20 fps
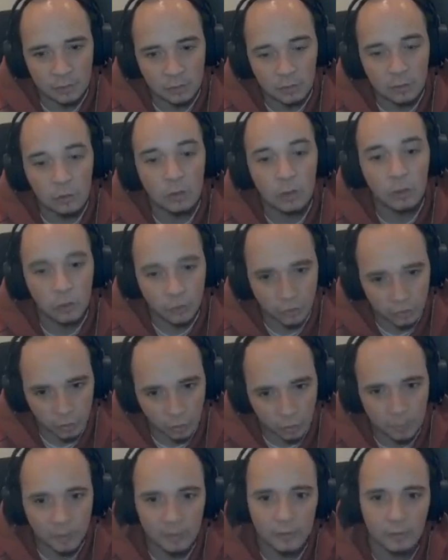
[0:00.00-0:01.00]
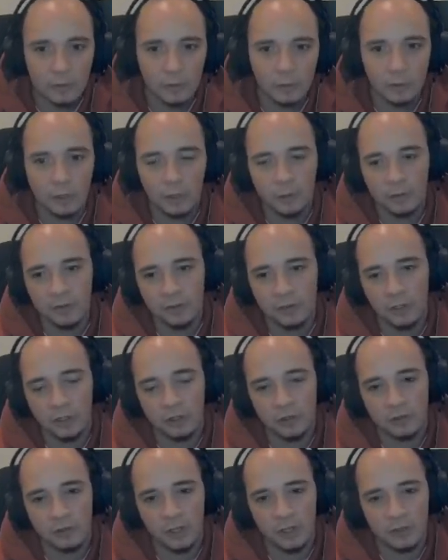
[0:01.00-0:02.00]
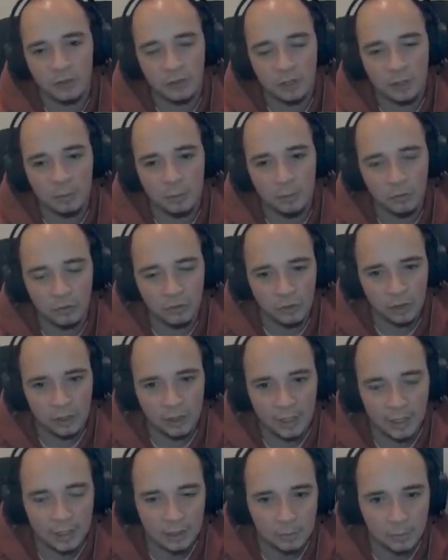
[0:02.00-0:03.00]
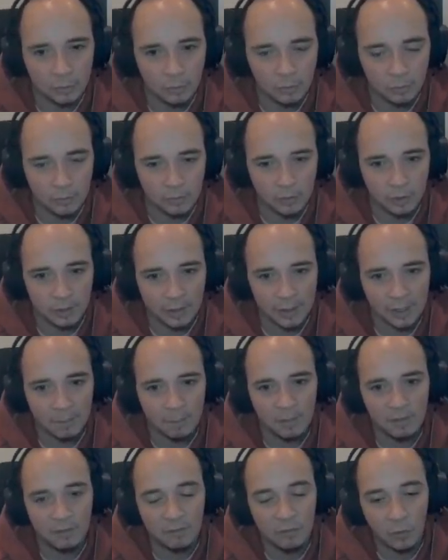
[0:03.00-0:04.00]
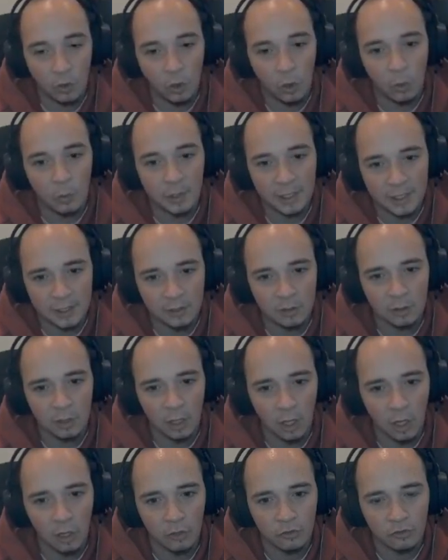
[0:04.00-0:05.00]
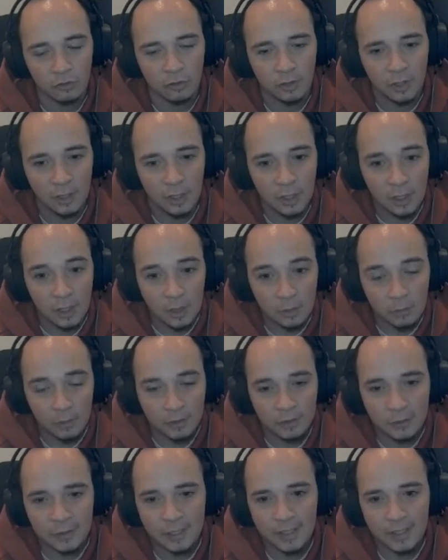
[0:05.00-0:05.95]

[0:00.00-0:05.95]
Also, we thought, no, it's not. There's actually a bunch of collectibles we've got to get before we kill Larson. When you